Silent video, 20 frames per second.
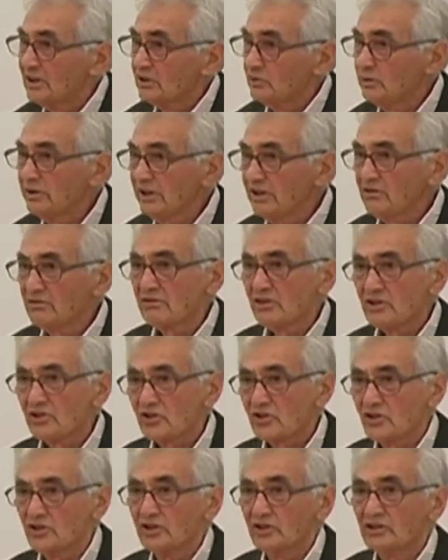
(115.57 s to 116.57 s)
we don't
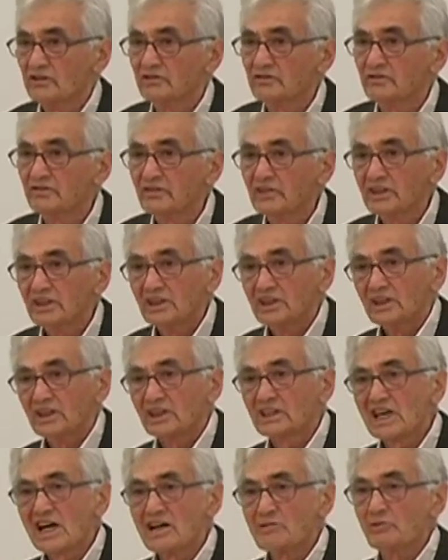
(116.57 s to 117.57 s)
deserve a
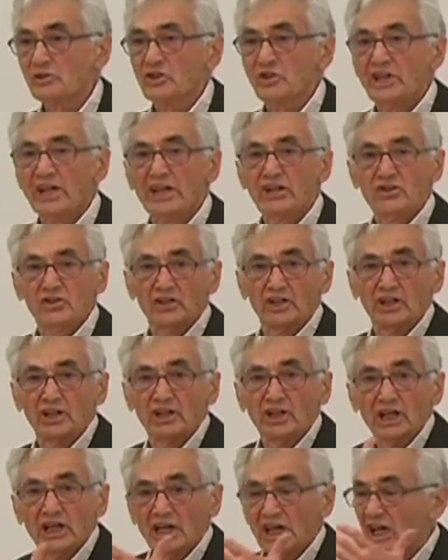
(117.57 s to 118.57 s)

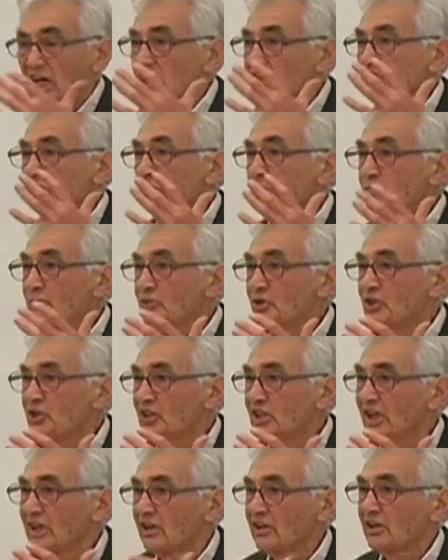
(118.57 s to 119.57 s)
commendation as a
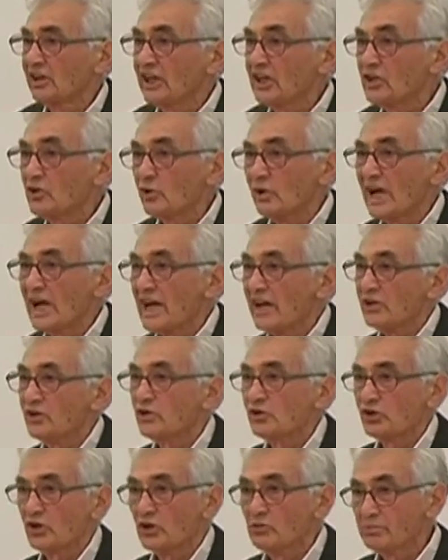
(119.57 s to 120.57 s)
particularly grand
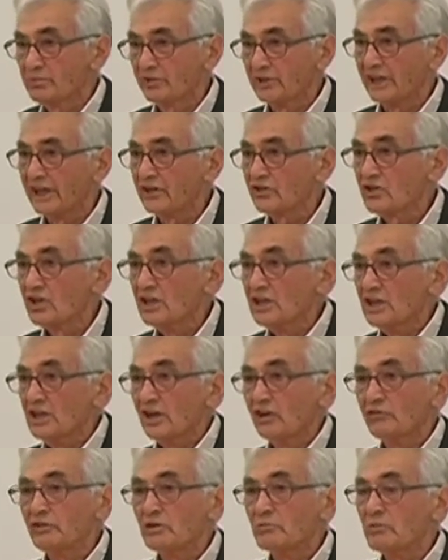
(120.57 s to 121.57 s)
showplace
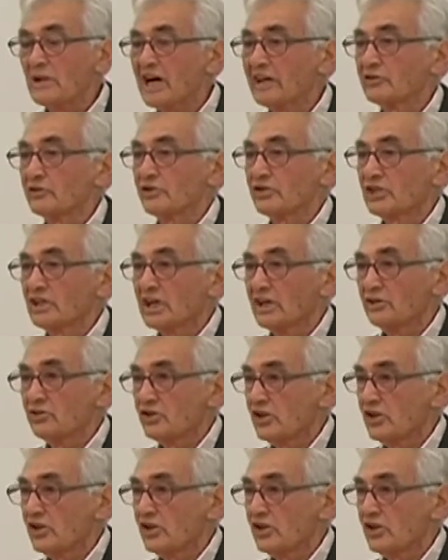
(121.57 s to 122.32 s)
of democracy and